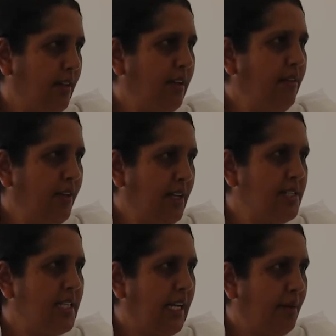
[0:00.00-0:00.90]
living
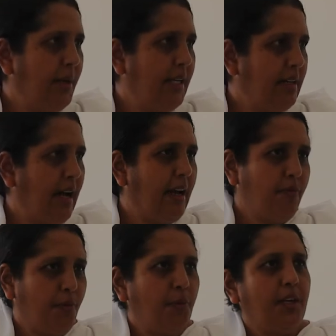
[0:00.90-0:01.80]
a celibate
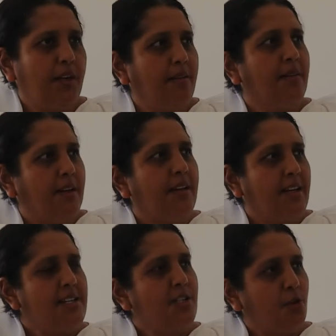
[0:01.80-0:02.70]
life,
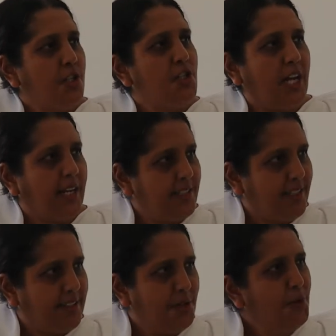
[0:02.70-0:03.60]
he's
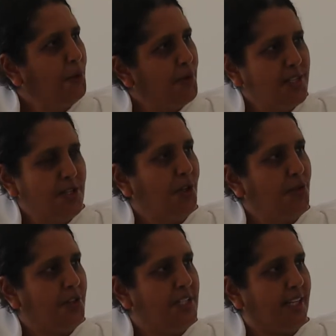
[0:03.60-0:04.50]
rejected? No, he's
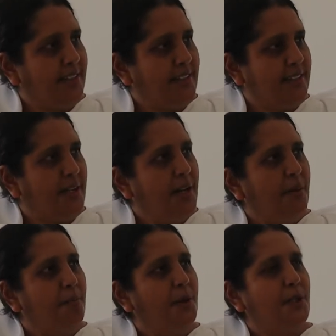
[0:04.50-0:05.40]
not rejected.
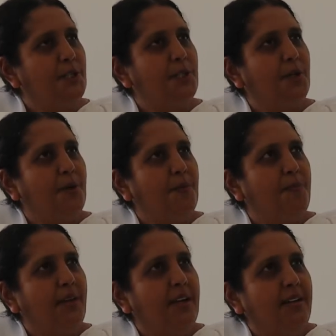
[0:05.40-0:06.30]
But
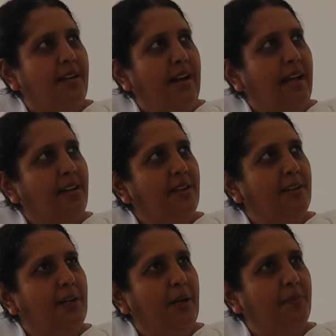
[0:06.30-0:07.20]
it's
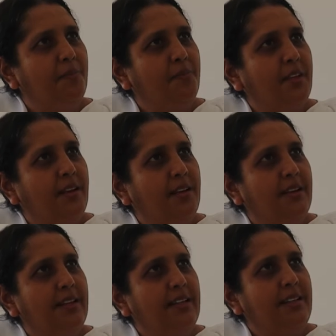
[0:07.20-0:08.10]
all
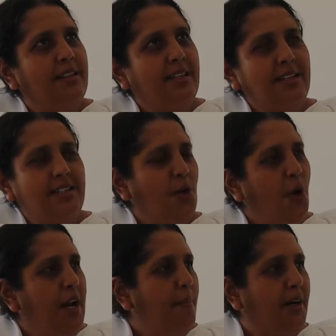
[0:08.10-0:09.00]

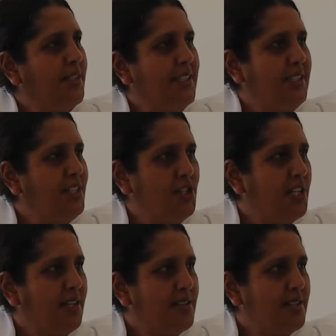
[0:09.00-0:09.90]
about
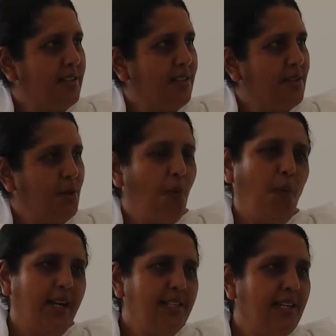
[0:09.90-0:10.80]
teachings. So
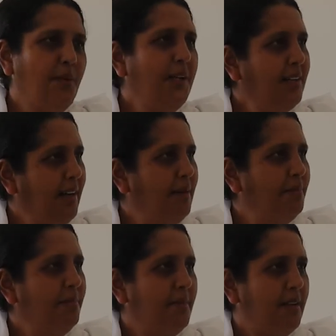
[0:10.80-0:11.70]
one day will come,